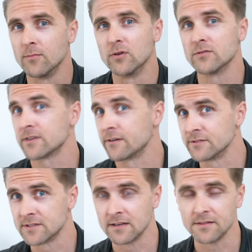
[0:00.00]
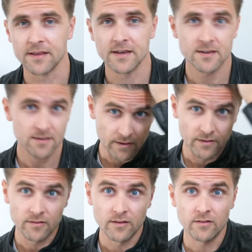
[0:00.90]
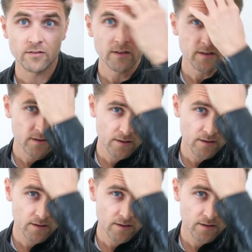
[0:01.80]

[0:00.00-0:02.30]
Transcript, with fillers: almost every single day and it's easy.